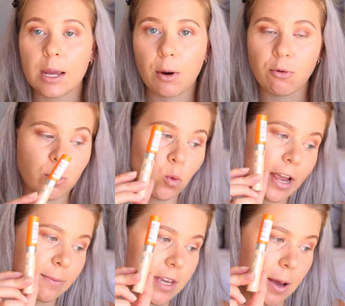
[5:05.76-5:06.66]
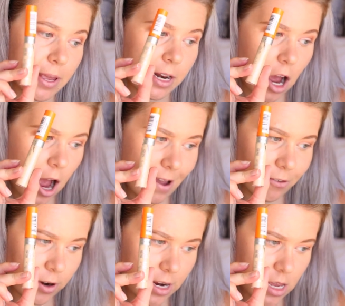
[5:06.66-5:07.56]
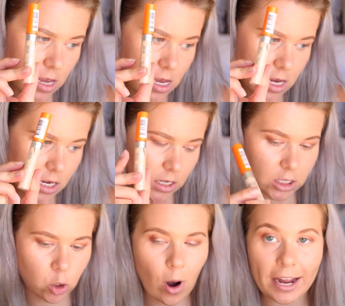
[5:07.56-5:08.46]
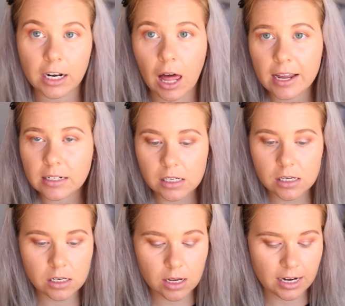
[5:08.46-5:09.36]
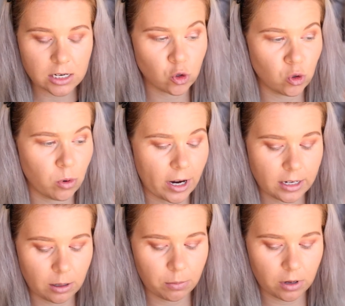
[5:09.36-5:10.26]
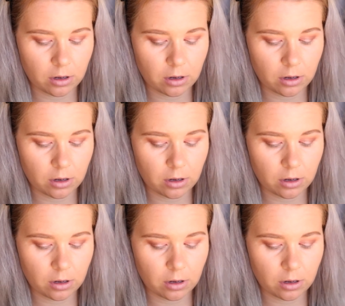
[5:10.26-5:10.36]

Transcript: take my Rimmel Wake Me Up in Ivory. It's quite light. I need to brighten up.